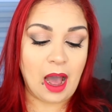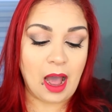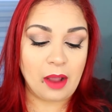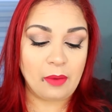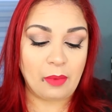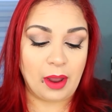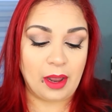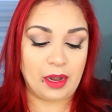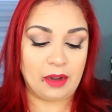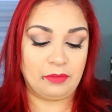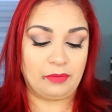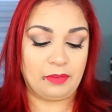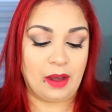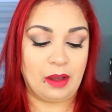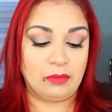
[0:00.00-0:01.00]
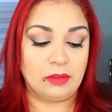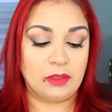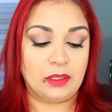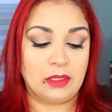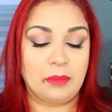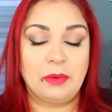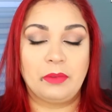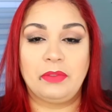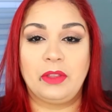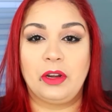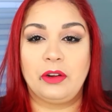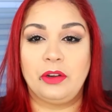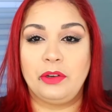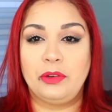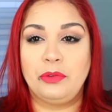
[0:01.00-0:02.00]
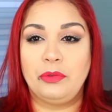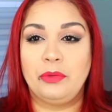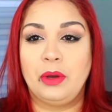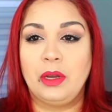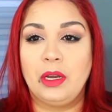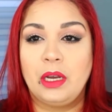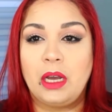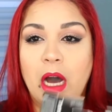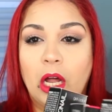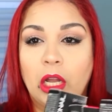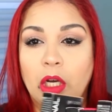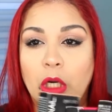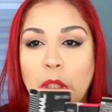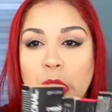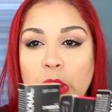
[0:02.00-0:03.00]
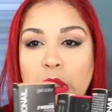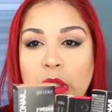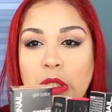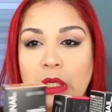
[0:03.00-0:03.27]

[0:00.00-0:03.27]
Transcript: I went and found some of their new colors